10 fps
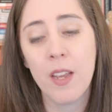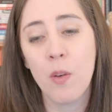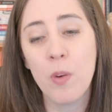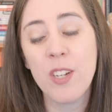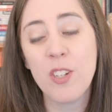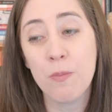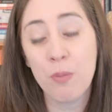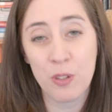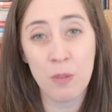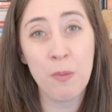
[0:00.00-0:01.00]
which
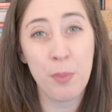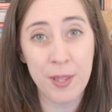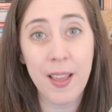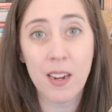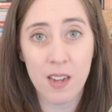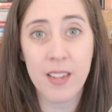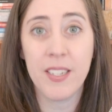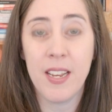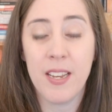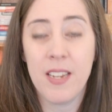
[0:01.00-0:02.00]
presumably that
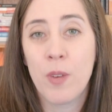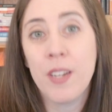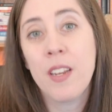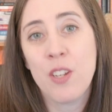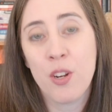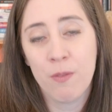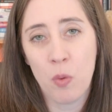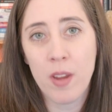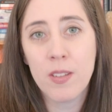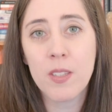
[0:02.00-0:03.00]
content is written in your
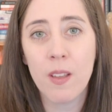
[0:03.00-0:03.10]
voice,